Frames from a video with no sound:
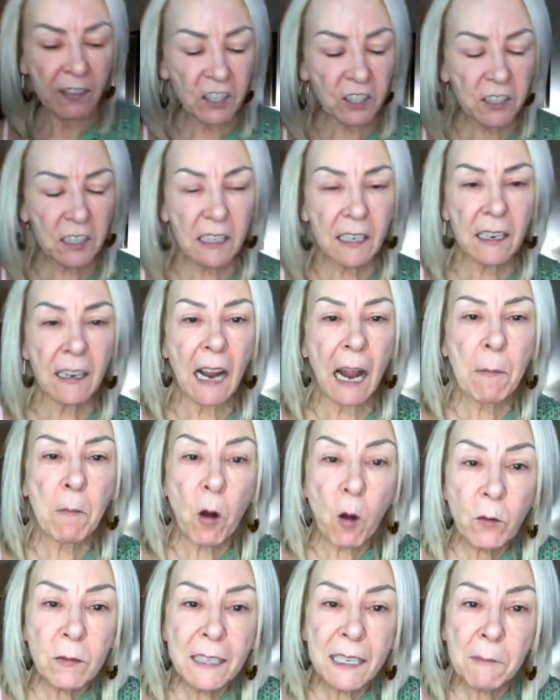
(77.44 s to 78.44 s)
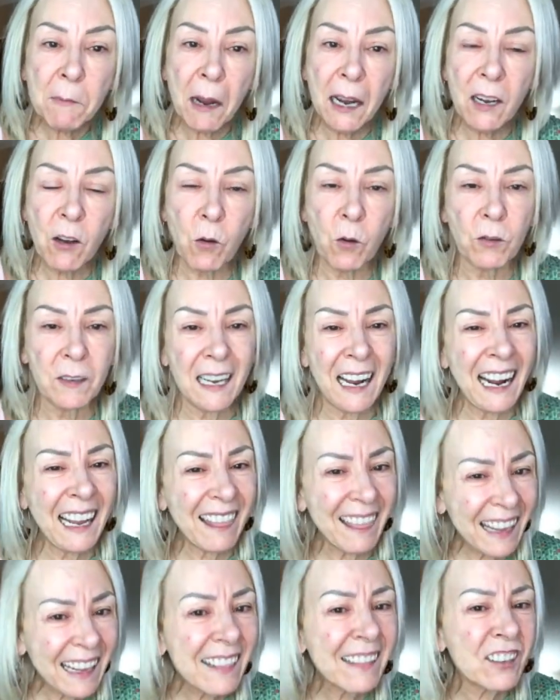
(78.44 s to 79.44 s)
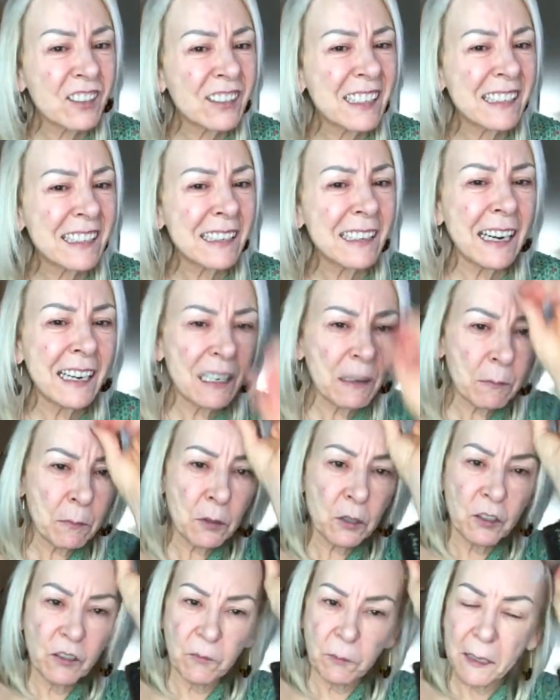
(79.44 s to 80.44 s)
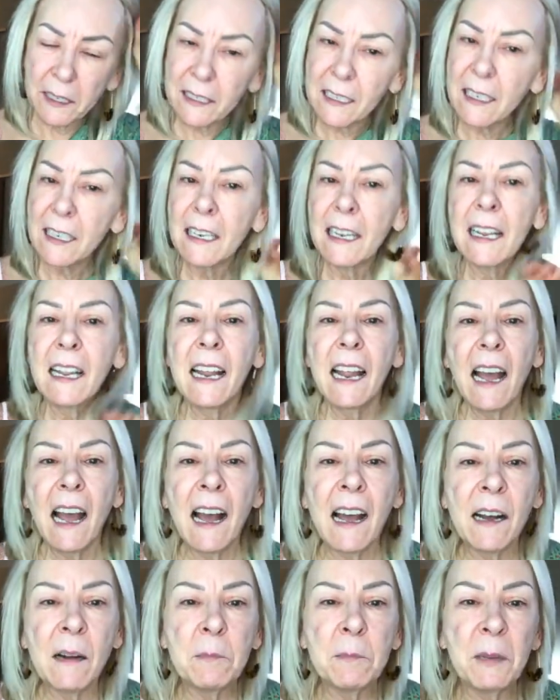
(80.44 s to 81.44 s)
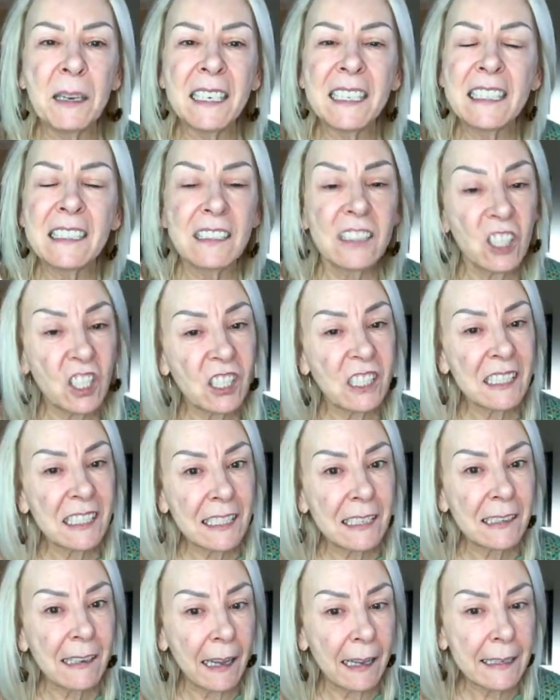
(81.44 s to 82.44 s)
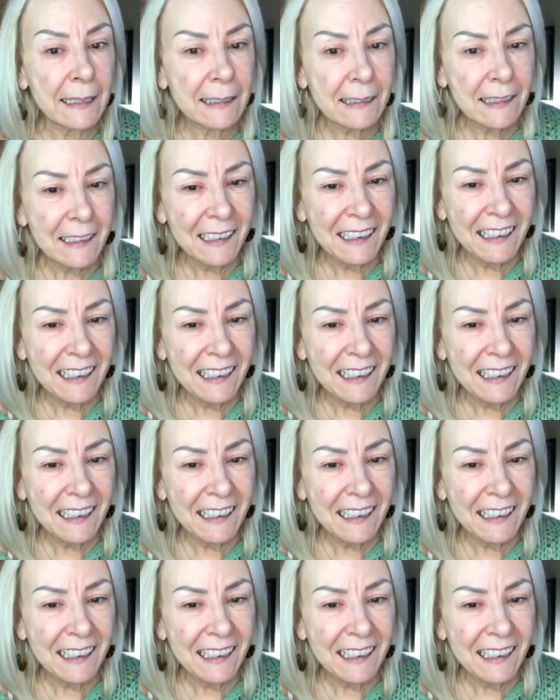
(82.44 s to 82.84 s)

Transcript: there's, I'm holding my own. I think there's a slight improvement, um, but it's just slight.